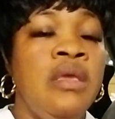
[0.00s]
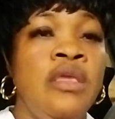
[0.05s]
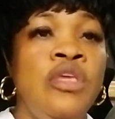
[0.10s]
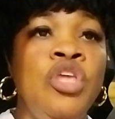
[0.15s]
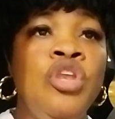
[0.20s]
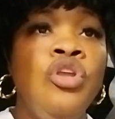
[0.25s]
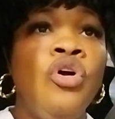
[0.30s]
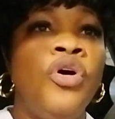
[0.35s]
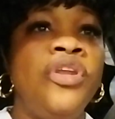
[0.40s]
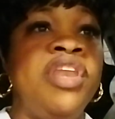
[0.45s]

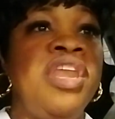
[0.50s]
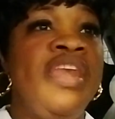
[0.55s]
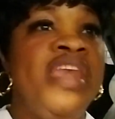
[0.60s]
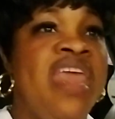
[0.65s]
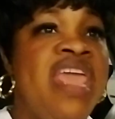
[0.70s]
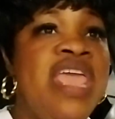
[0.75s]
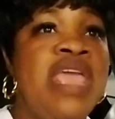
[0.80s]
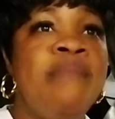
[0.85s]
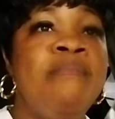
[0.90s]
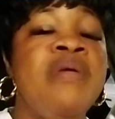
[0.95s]
you know, the
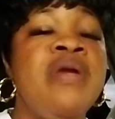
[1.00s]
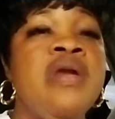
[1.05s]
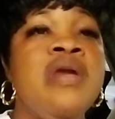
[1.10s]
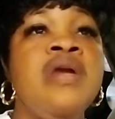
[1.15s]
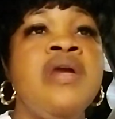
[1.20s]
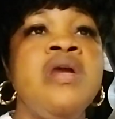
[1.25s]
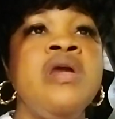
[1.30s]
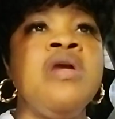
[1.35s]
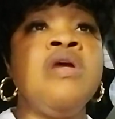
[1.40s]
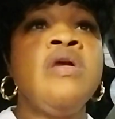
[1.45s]

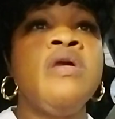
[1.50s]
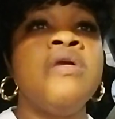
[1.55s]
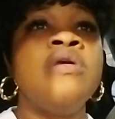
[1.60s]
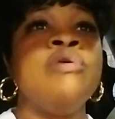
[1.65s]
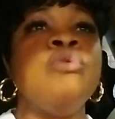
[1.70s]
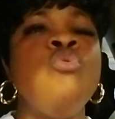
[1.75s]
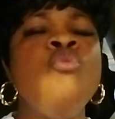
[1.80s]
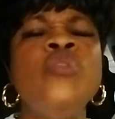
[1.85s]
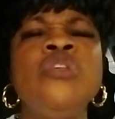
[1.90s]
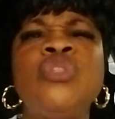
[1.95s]
neighbor,
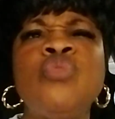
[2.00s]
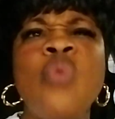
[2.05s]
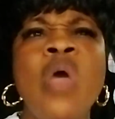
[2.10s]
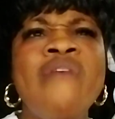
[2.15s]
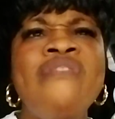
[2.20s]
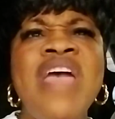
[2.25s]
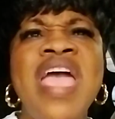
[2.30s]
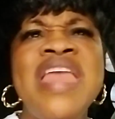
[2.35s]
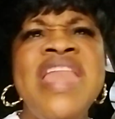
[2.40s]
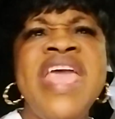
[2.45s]

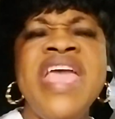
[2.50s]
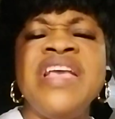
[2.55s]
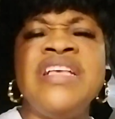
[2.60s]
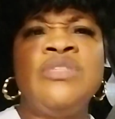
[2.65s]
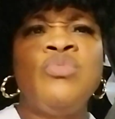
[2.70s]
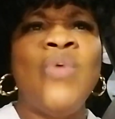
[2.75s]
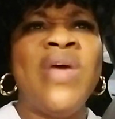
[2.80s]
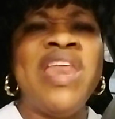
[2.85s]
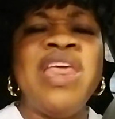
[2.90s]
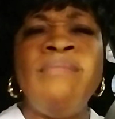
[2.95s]
whosoever it
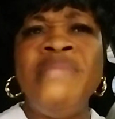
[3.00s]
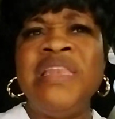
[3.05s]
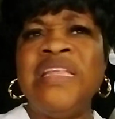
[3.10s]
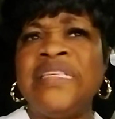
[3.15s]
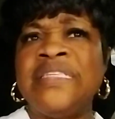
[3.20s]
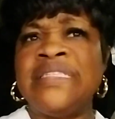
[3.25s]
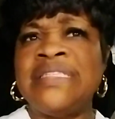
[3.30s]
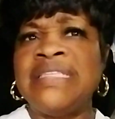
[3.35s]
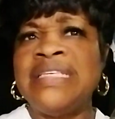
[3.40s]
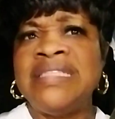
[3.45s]
is, whether it be
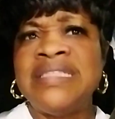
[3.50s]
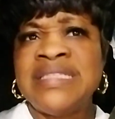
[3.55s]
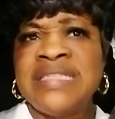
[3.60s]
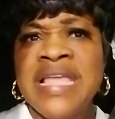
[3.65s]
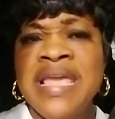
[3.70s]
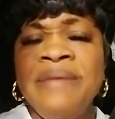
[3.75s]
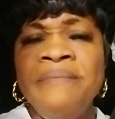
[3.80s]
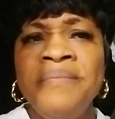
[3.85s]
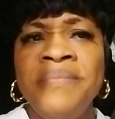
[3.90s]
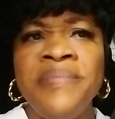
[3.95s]
the
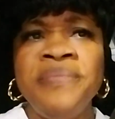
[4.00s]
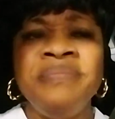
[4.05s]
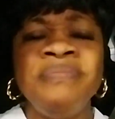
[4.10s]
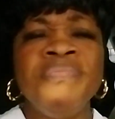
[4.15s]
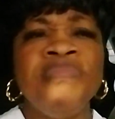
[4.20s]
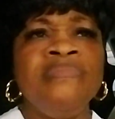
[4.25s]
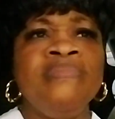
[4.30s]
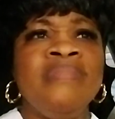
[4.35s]
system,